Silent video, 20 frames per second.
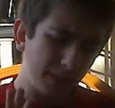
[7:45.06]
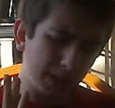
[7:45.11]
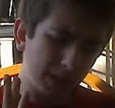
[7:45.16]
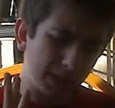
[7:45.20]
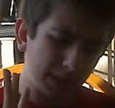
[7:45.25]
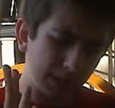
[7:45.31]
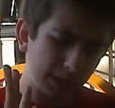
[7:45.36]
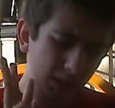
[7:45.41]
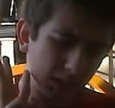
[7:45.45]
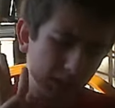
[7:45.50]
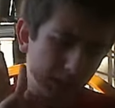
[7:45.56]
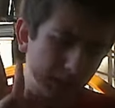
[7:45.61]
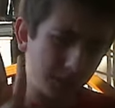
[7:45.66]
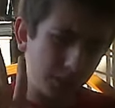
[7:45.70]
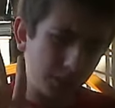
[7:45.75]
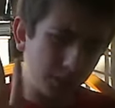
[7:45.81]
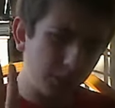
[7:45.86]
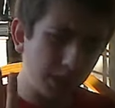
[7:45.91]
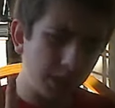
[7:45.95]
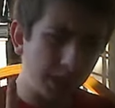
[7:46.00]
I think,
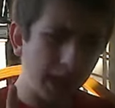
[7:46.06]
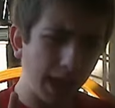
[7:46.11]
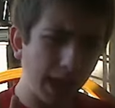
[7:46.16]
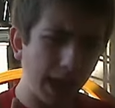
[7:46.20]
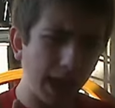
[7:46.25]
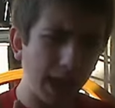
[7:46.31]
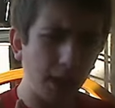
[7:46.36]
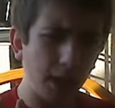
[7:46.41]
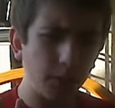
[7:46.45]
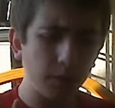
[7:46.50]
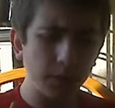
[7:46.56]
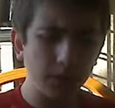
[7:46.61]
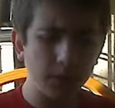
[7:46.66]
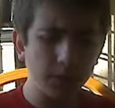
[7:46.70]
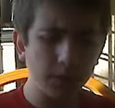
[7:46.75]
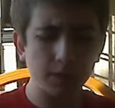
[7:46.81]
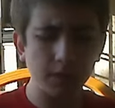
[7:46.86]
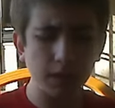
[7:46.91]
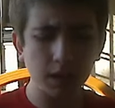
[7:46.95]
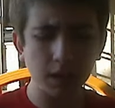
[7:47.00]
3
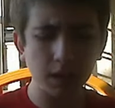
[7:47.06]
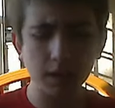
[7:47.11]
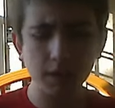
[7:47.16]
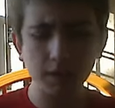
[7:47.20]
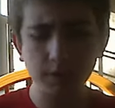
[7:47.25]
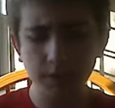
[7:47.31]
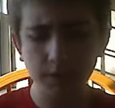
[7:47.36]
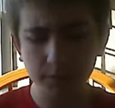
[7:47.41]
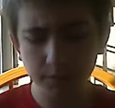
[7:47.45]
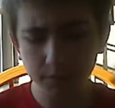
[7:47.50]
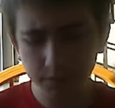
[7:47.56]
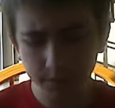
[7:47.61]
hours of